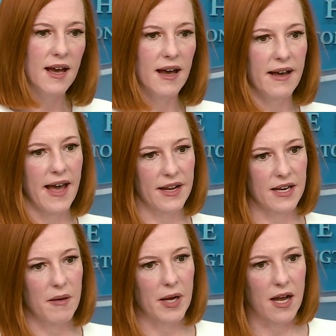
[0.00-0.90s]

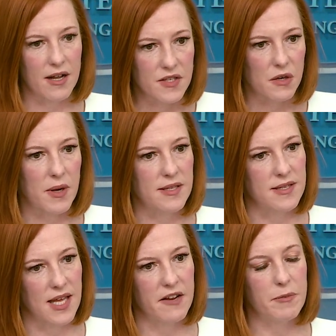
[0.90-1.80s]
economic
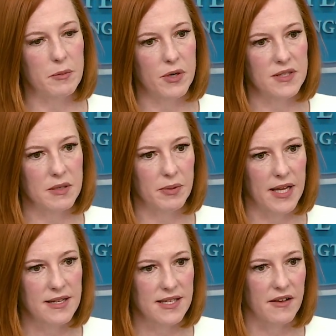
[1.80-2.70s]
consequences that have been put into
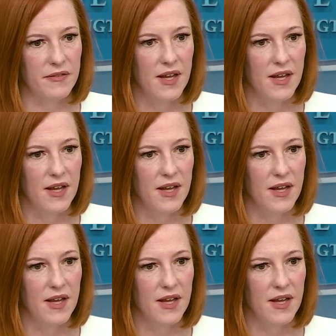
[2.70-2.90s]
place have